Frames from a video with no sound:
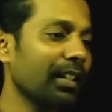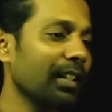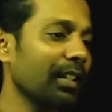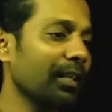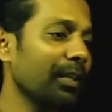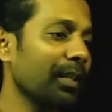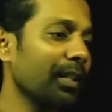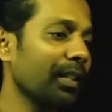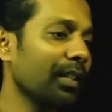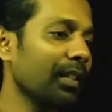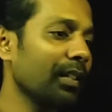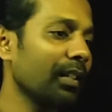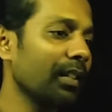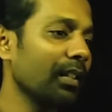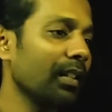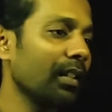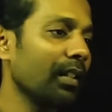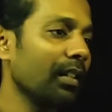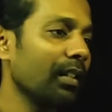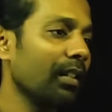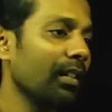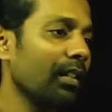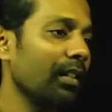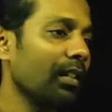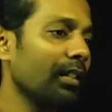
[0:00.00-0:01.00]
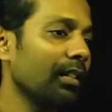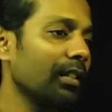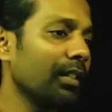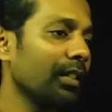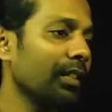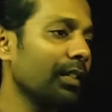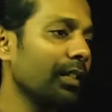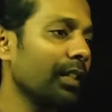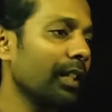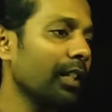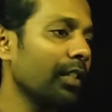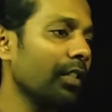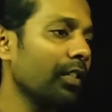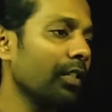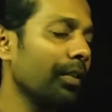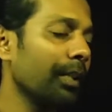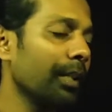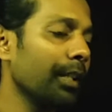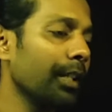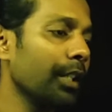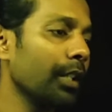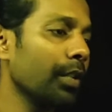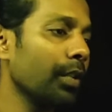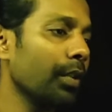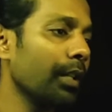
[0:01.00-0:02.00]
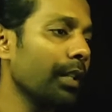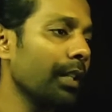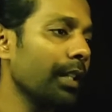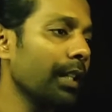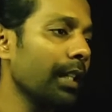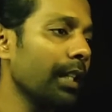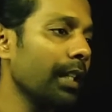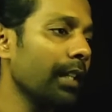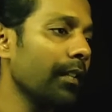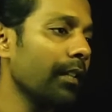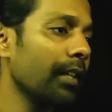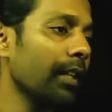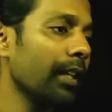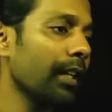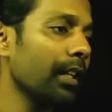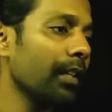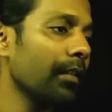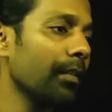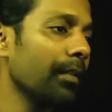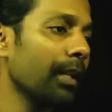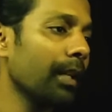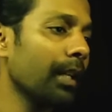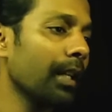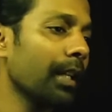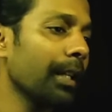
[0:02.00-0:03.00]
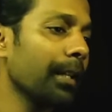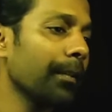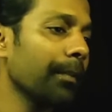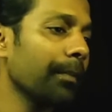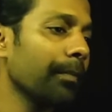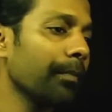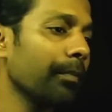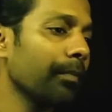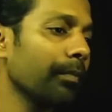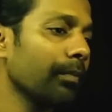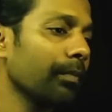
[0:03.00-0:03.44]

That means this value will be 20 divided by